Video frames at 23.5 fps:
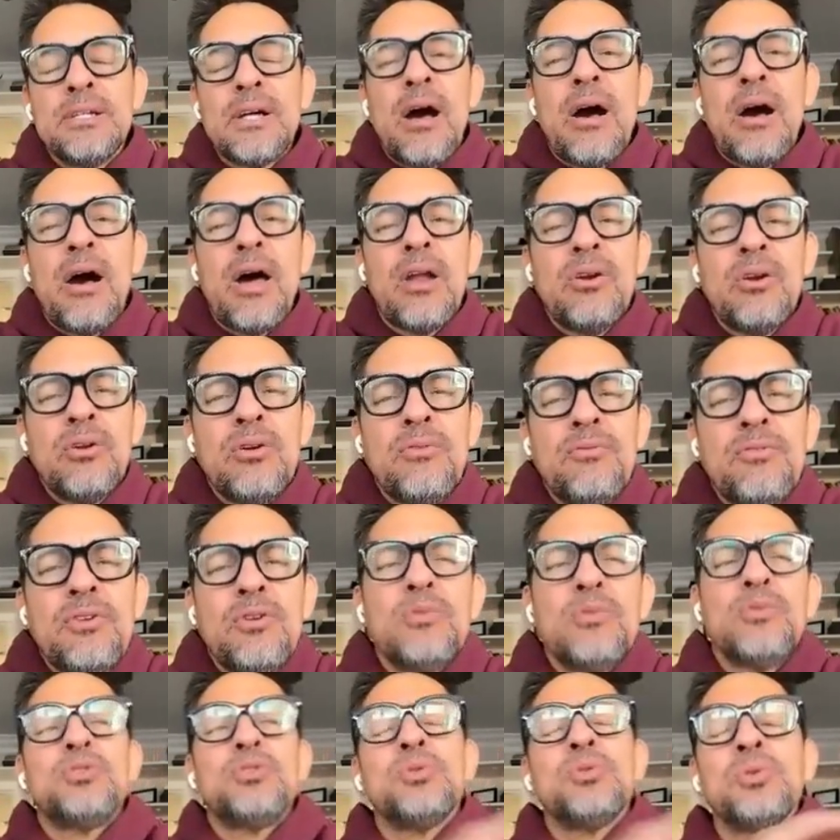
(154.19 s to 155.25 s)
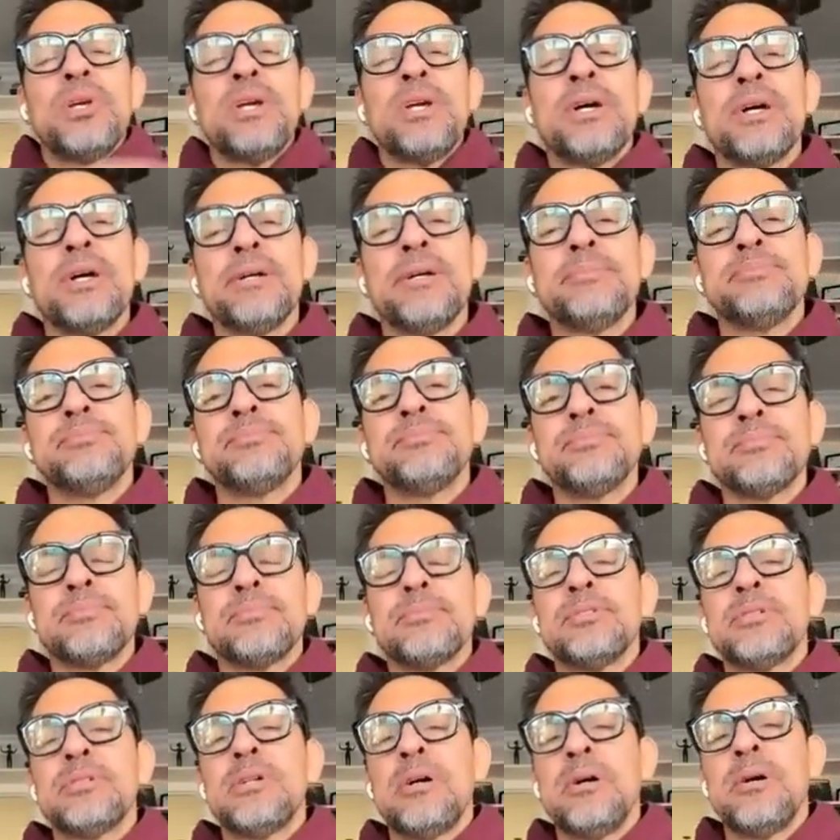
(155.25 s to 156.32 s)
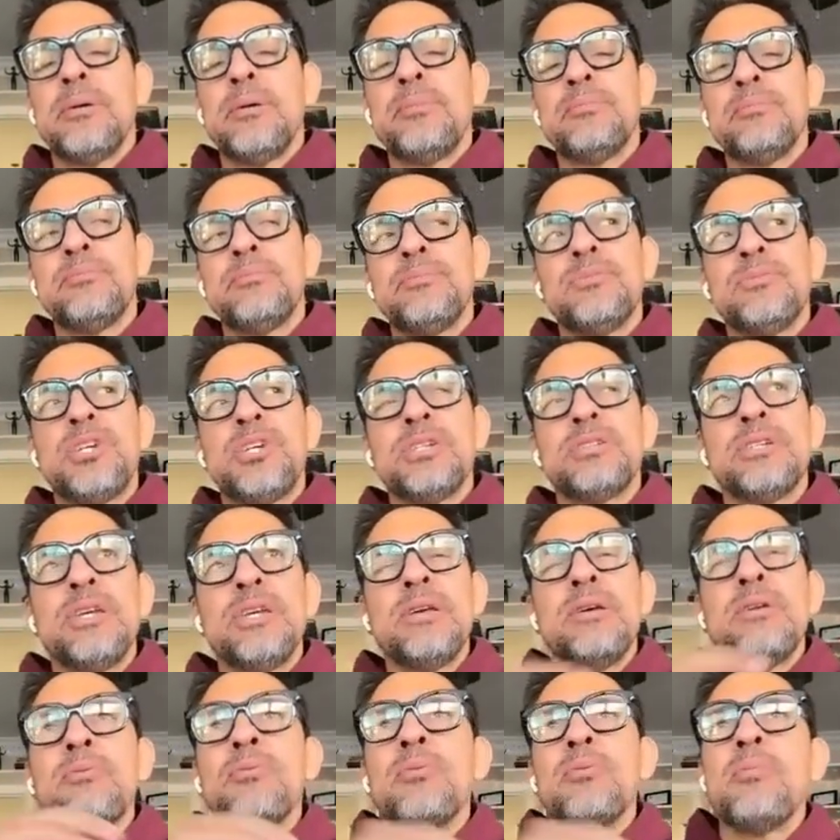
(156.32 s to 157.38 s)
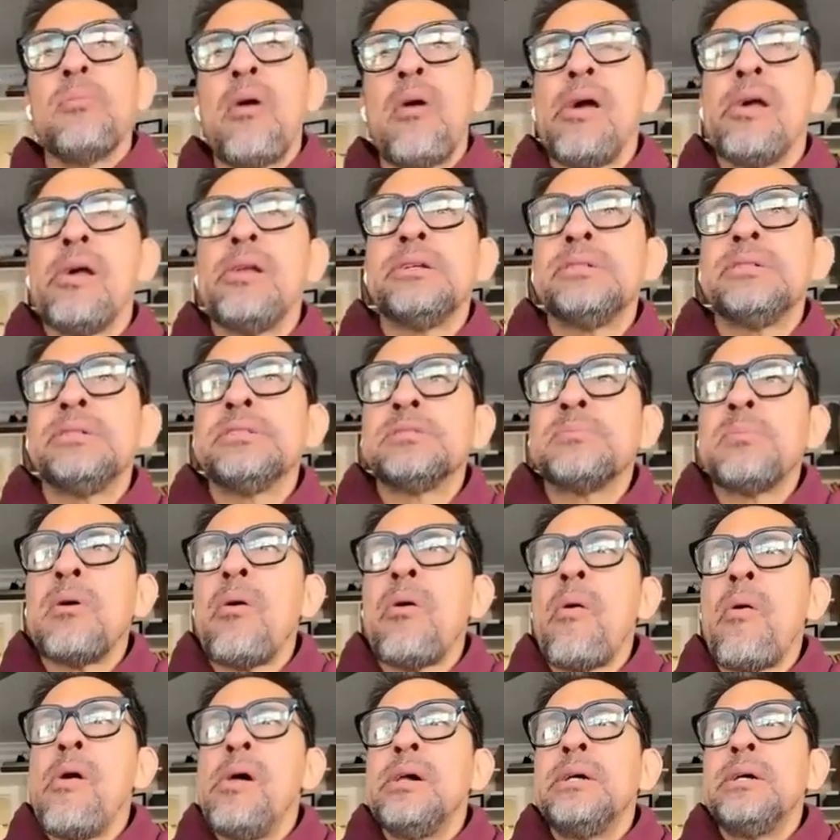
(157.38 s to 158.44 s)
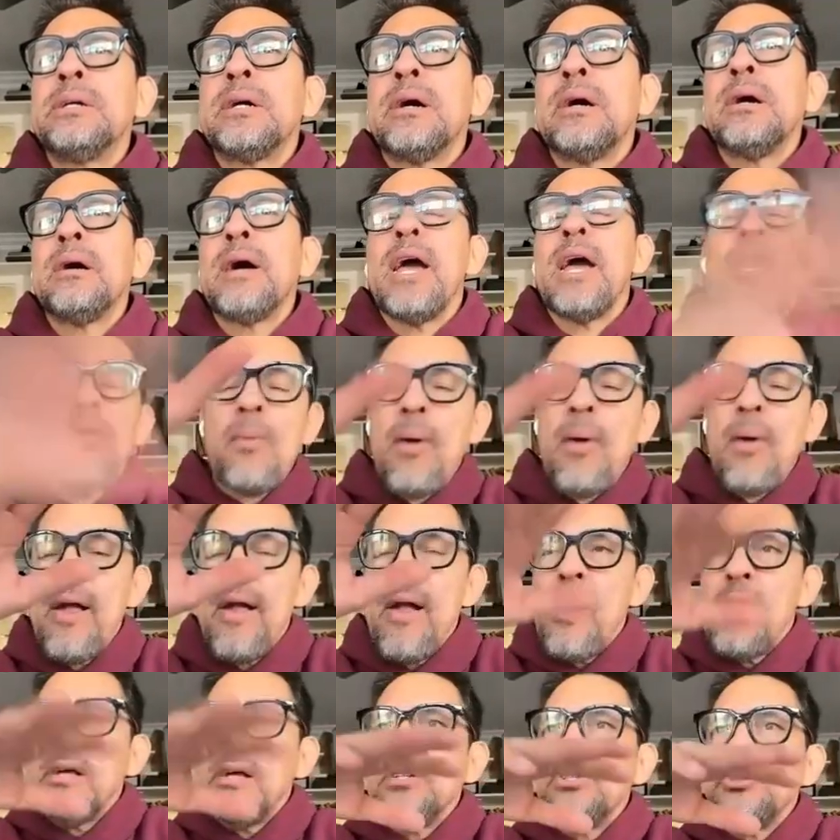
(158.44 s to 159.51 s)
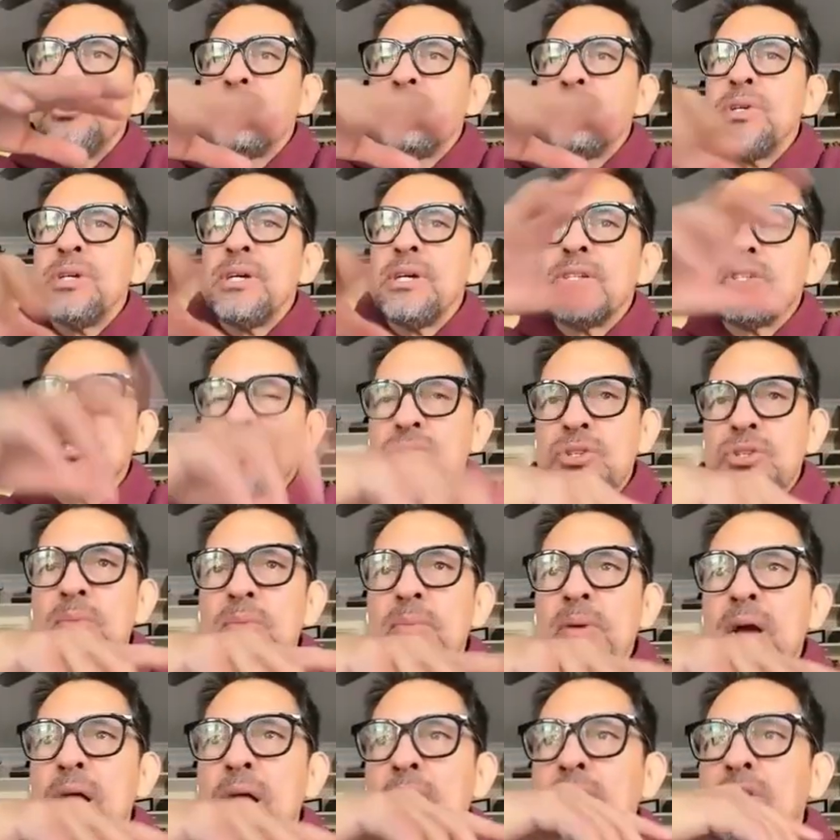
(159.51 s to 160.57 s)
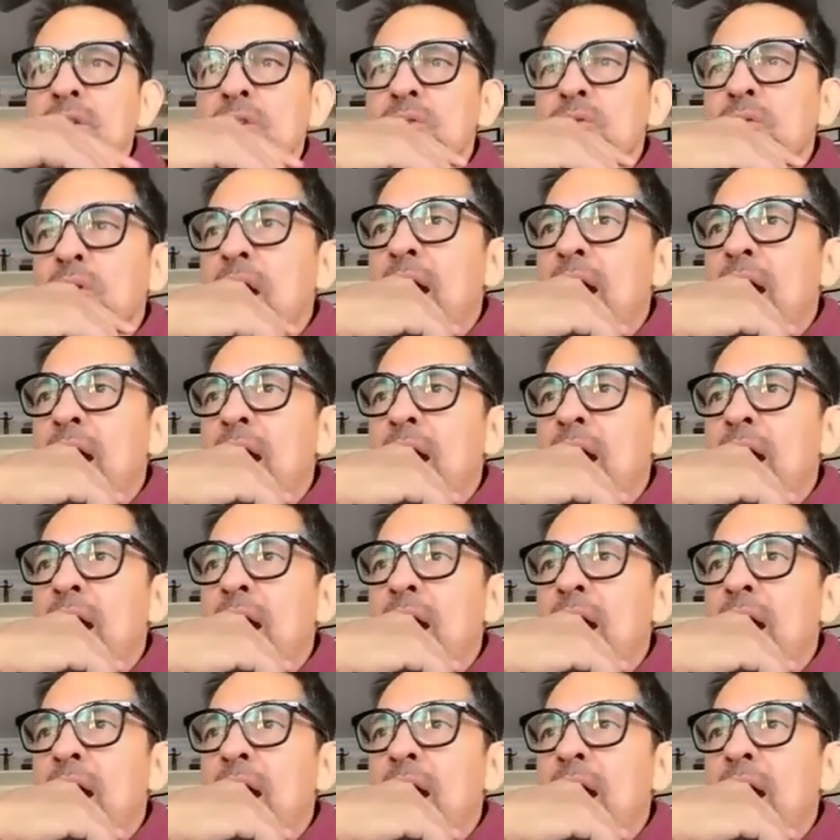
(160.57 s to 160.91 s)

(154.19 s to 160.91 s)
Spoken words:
I don't know if you know Julia, Jesse and Isabel. Anyway, Julia turned me on to you